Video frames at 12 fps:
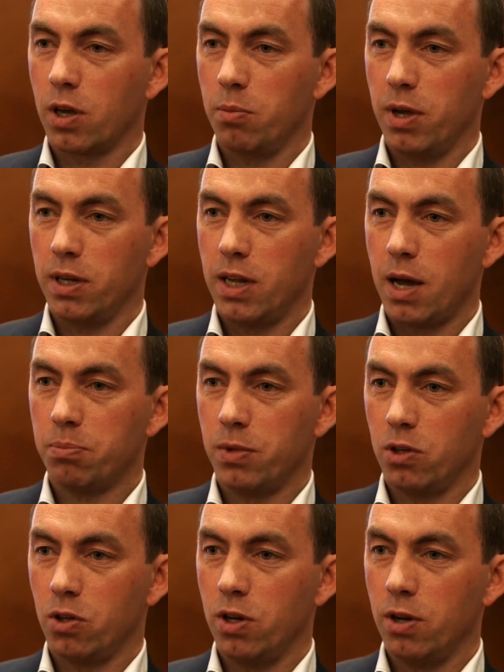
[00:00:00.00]
can be
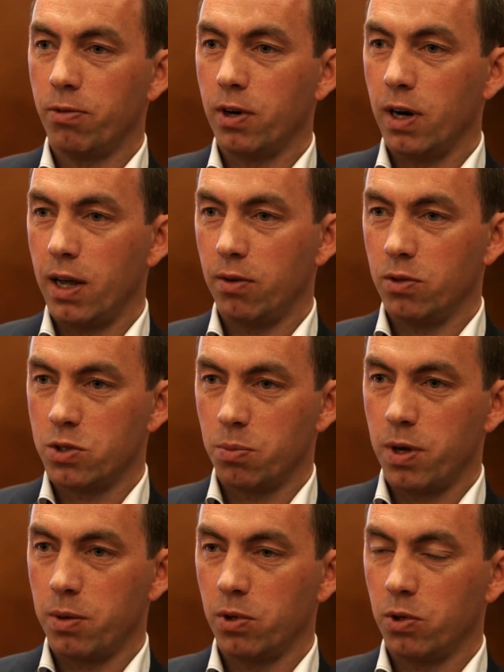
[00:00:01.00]
adapted to different levels
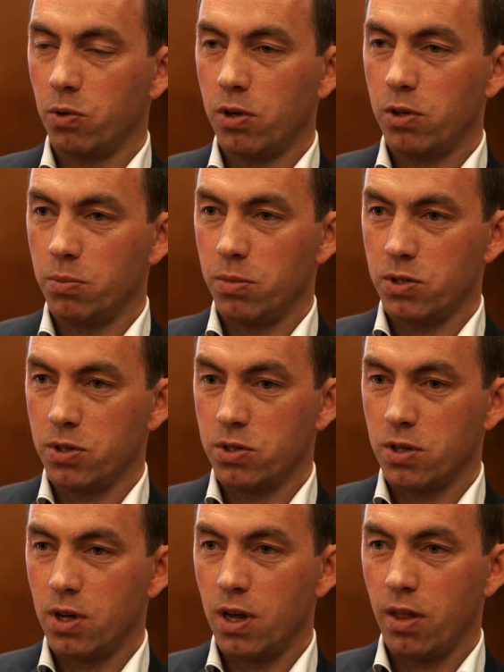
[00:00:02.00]
of people throughout the
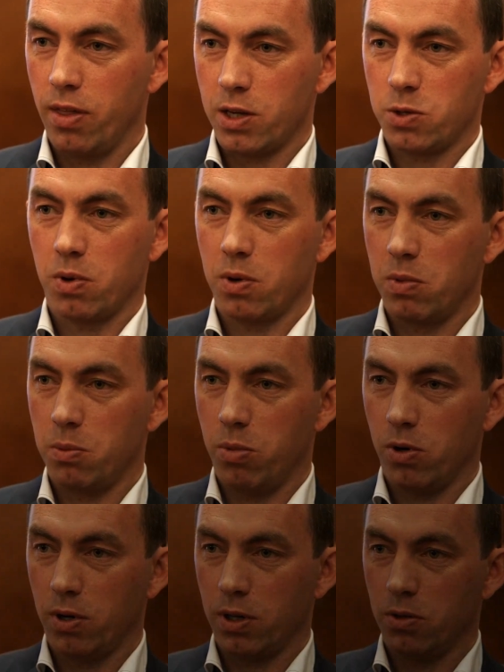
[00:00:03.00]
business. That's why we
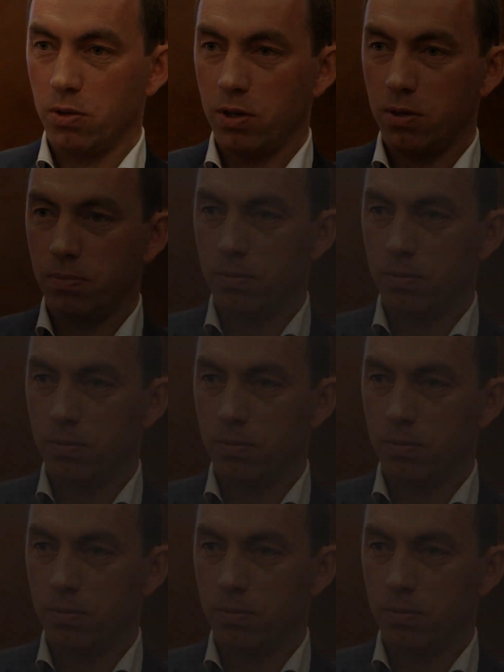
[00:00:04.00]
bought into it.